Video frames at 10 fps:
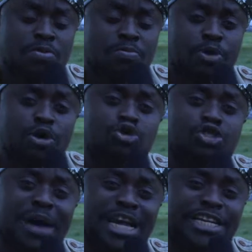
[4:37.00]

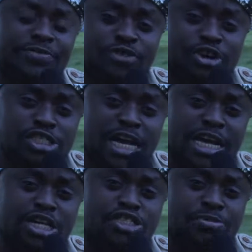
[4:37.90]
produced by Dean Fraser
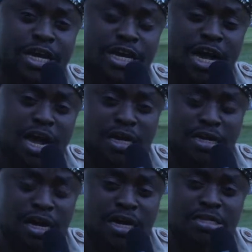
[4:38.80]
in Jamaica,
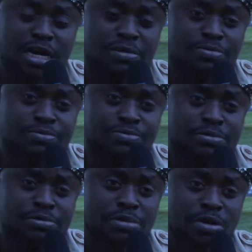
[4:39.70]
and
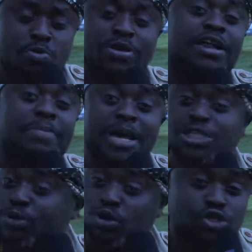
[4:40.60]
one of the
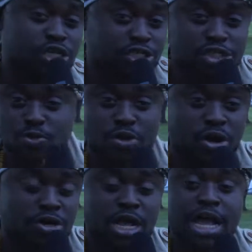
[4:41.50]
best producers in the
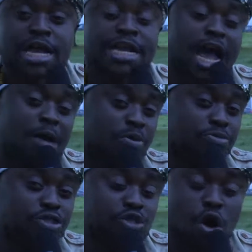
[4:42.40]
world. The
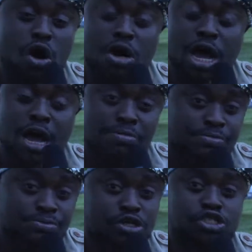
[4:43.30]
album is called
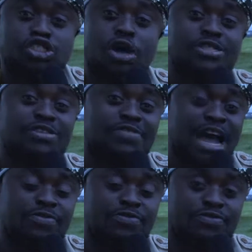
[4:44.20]
Stories of
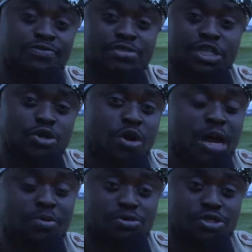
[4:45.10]
Life. The new
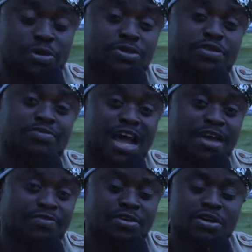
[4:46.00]
album, Stories of
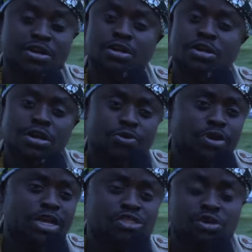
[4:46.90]
Life,
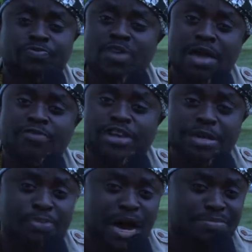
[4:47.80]
released by
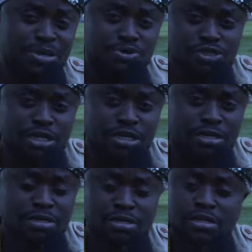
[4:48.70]
VPAL Music.
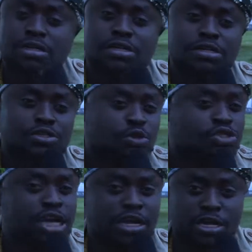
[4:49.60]
So
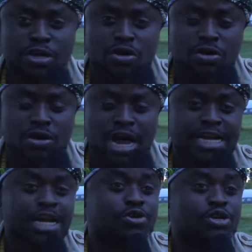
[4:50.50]
check it, At
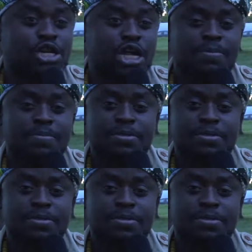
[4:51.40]
the end of the day,